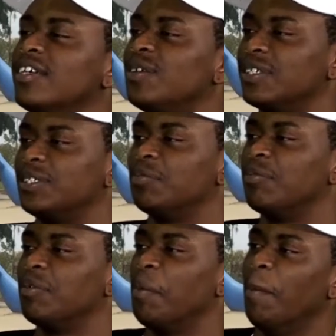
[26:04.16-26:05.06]
He was
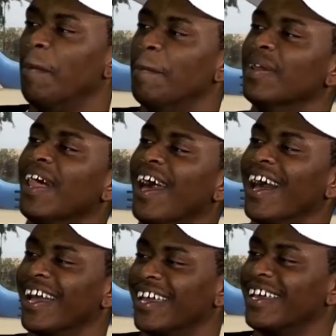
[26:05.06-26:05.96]

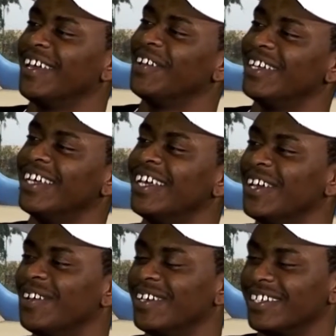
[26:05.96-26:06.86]
black. He
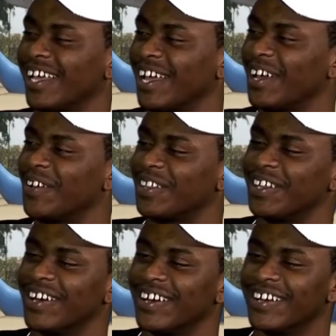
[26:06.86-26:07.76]
was like, what
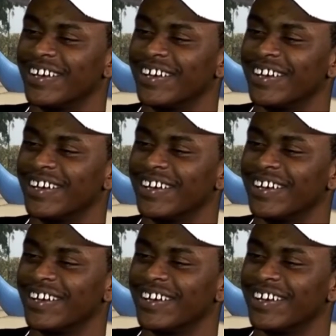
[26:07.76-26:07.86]
the hell?